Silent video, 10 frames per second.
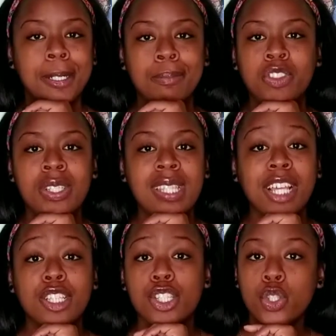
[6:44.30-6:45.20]
just like
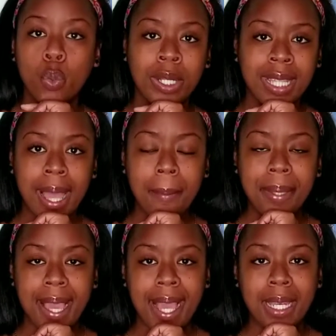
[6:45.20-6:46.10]
the storyline
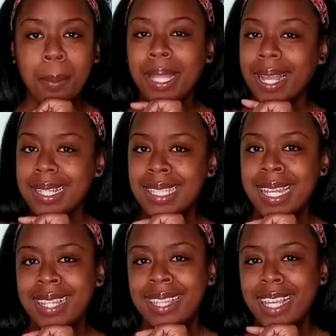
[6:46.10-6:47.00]
behind it. But like I said,
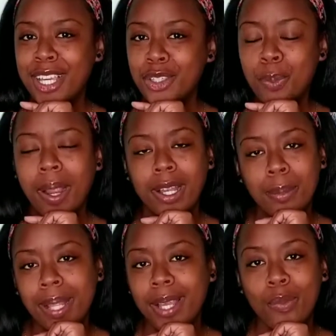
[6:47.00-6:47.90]
at the end, you probably go
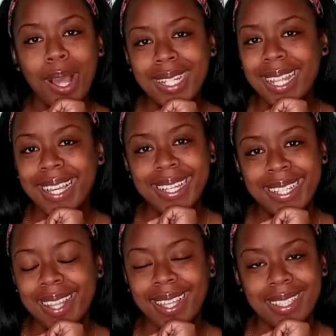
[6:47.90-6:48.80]
like, why did they end it
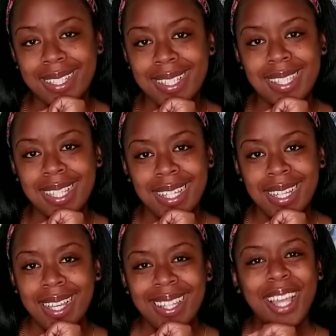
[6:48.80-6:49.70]
like this?
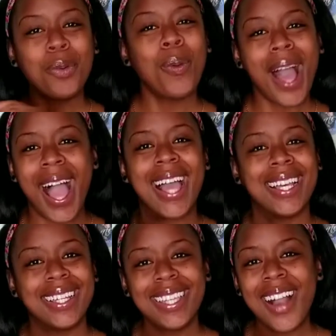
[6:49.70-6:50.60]
Like, why?
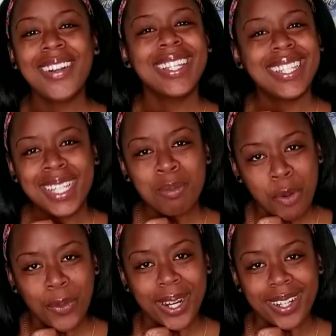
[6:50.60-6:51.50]
Y'all could have did
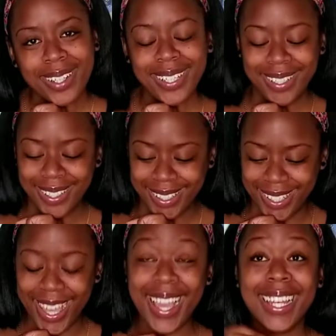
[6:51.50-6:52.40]
more.
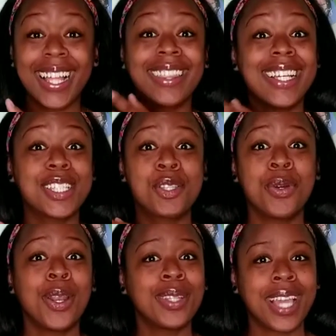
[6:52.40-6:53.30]
And I think too,
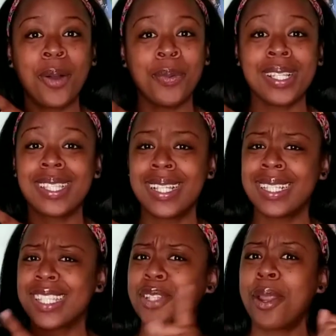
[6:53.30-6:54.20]
it only got 1
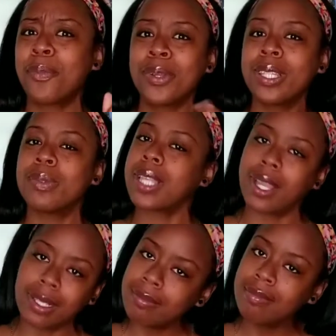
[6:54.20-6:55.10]
season. So that really was
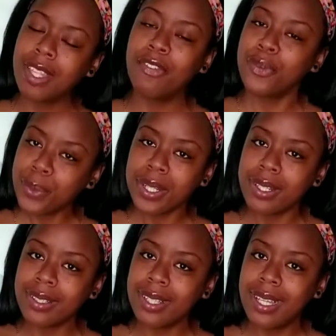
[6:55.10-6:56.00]
like, for
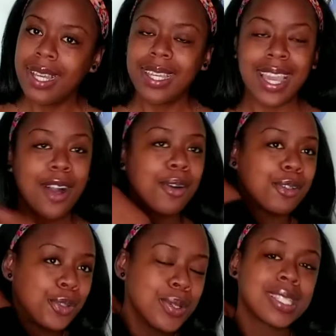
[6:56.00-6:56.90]
real, y'all gonna
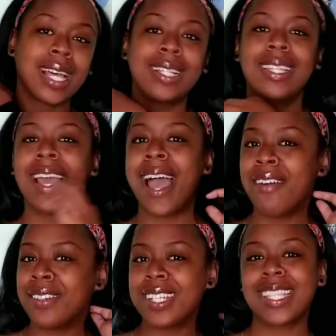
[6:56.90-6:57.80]
do us like that,
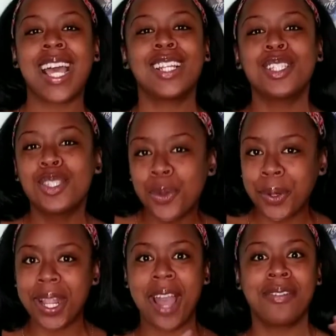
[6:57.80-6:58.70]
having us have this
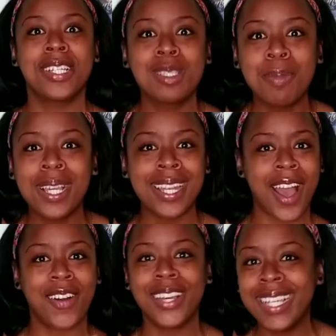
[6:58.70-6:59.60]
story, having us being
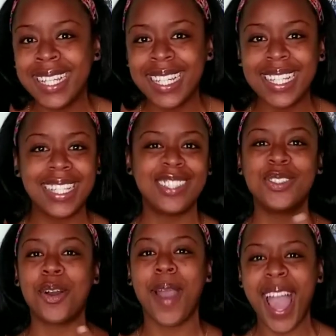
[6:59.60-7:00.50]
out in it, you
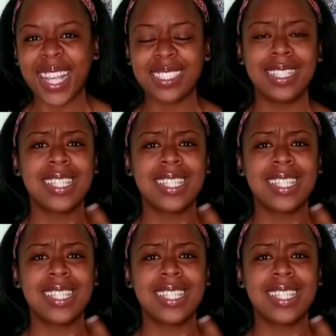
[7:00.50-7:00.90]
know, action,